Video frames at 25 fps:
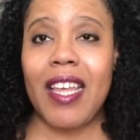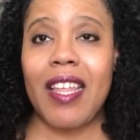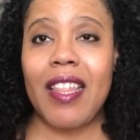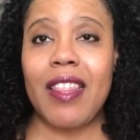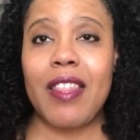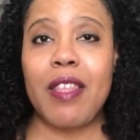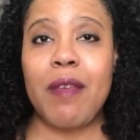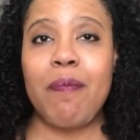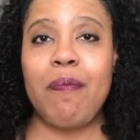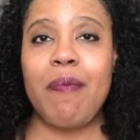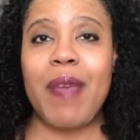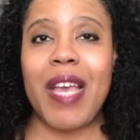
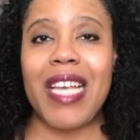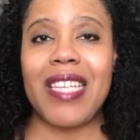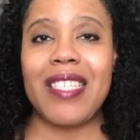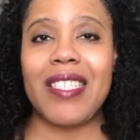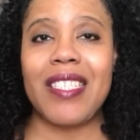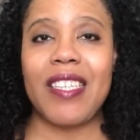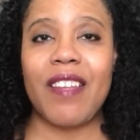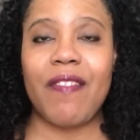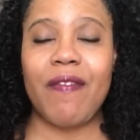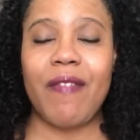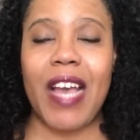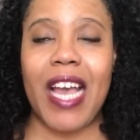The
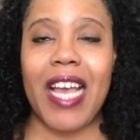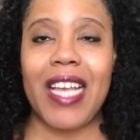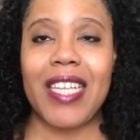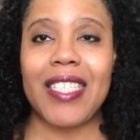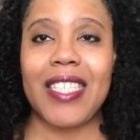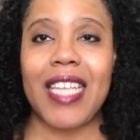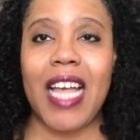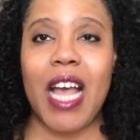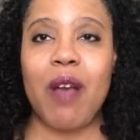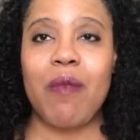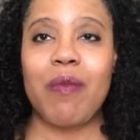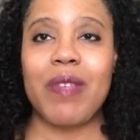best
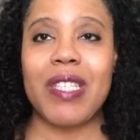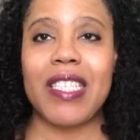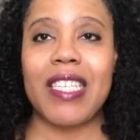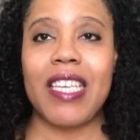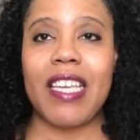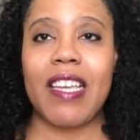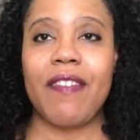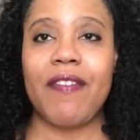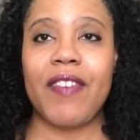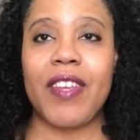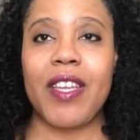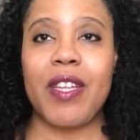advice I was
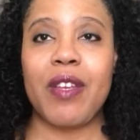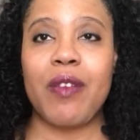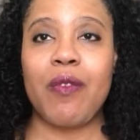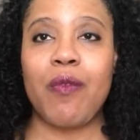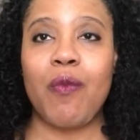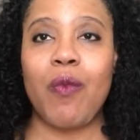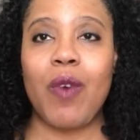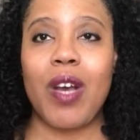given